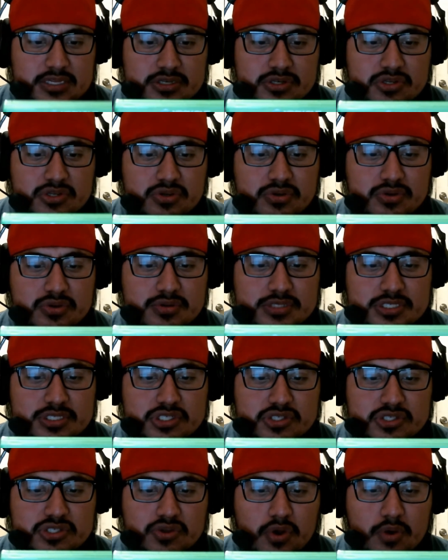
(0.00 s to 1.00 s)
new to
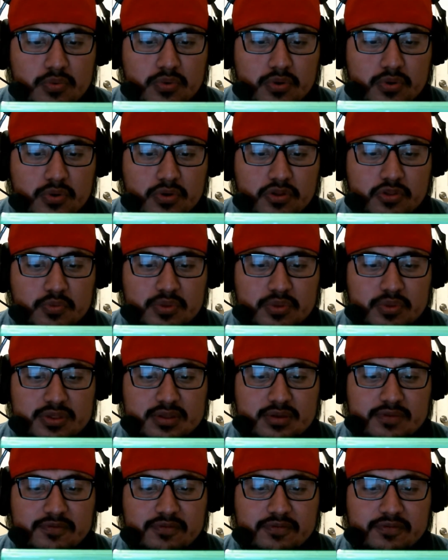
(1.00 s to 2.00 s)
Star Wars, with
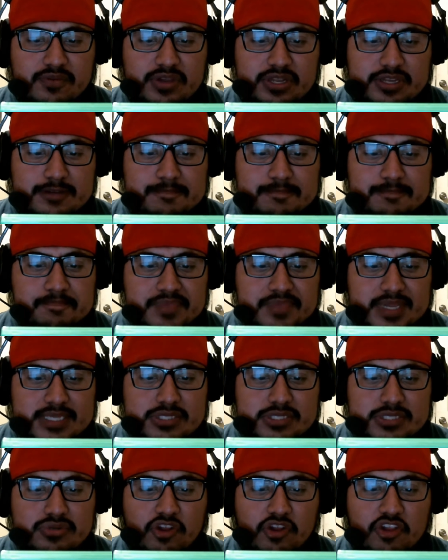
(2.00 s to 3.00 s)
the freedom
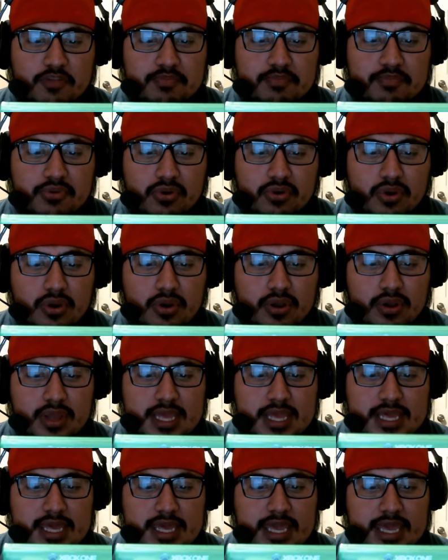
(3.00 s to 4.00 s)
to explore
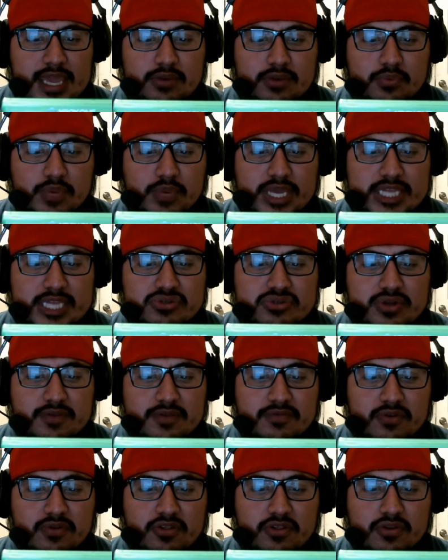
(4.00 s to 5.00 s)
and
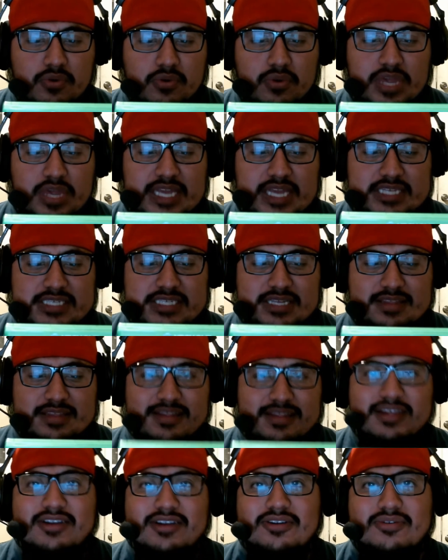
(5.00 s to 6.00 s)
retraverse
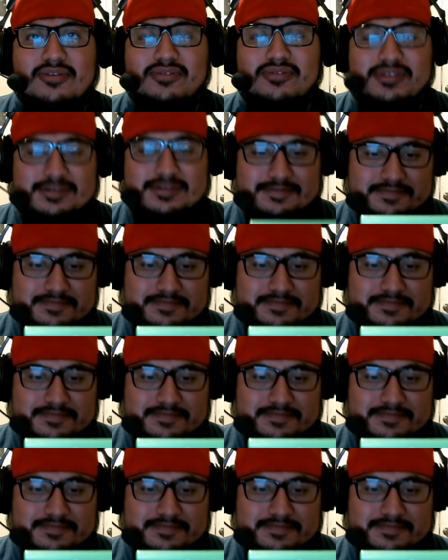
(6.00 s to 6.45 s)
locations. Cool.